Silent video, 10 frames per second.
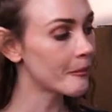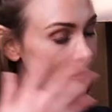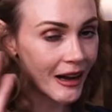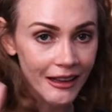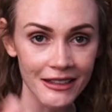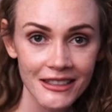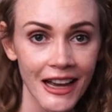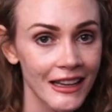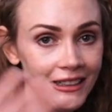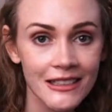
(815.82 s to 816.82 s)
My
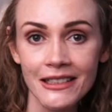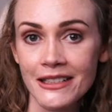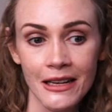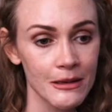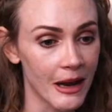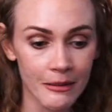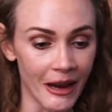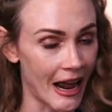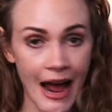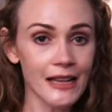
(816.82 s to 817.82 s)
sinuses and
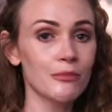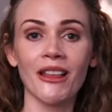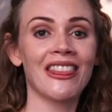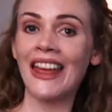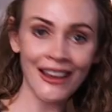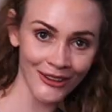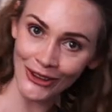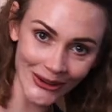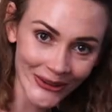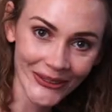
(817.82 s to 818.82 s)
my asthma, thank
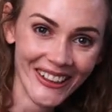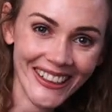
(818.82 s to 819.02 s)
you.